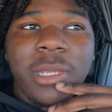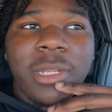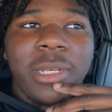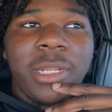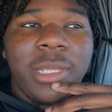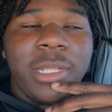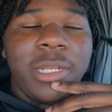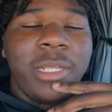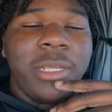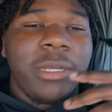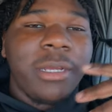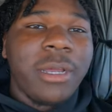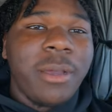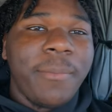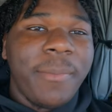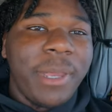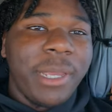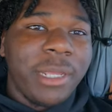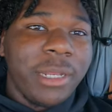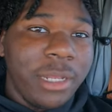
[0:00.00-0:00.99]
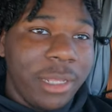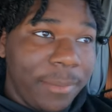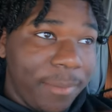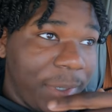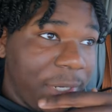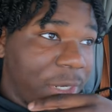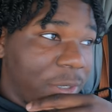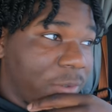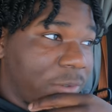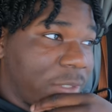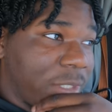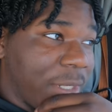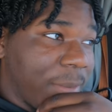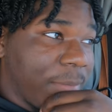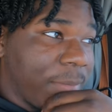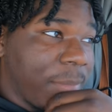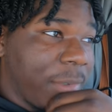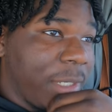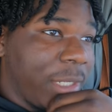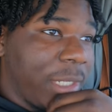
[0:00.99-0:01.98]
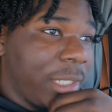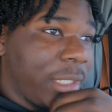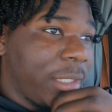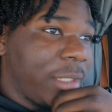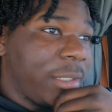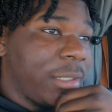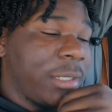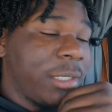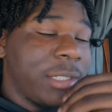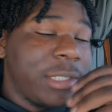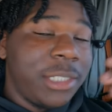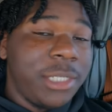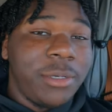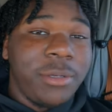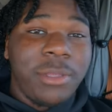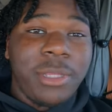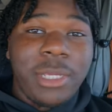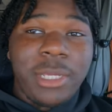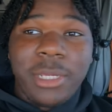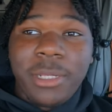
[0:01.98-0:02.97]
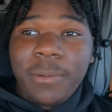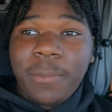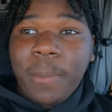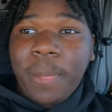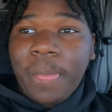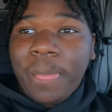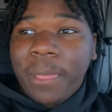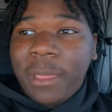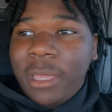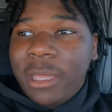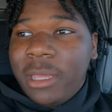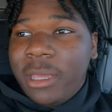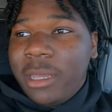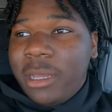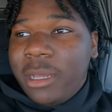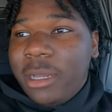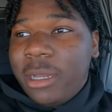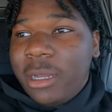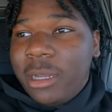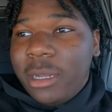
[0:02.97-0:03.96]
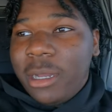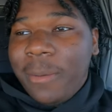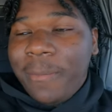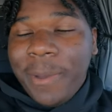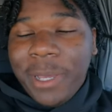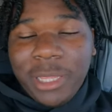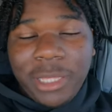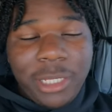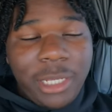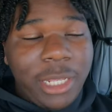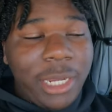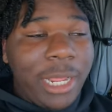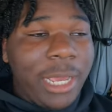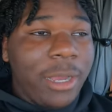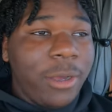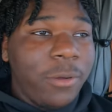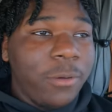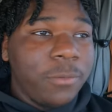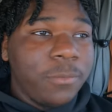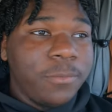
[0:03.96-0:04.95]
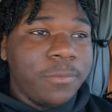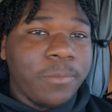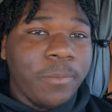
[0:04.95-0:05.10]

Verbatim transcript: and then he'll come back and let me know something. Then until then, uh, I'm about to get out.